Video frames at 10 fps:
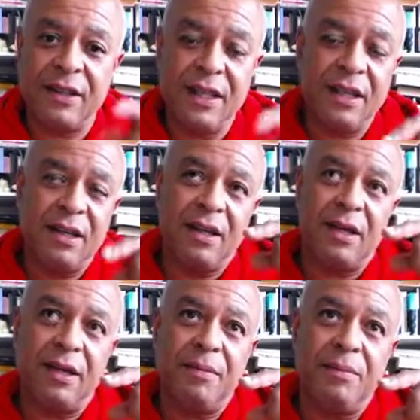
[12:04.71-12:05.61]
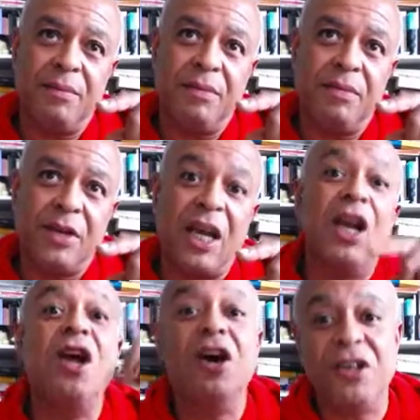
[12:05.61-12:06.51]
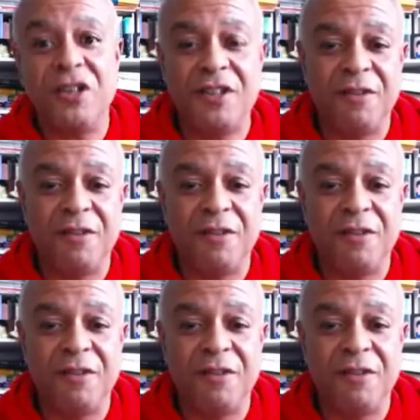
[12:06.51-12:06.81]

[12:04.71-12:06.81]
the you get alerts